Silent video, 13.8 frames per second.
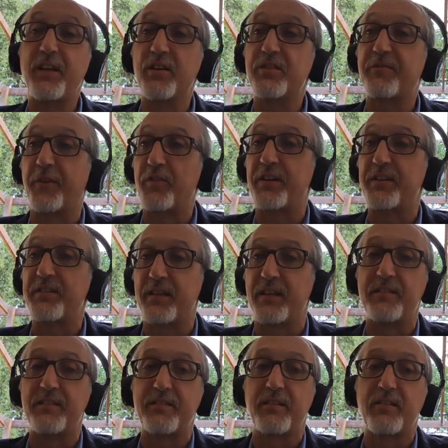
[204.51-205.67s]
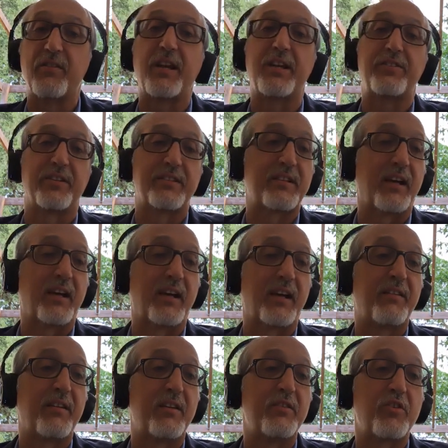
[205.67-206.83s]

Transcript: This year's focus is Theresienstadt,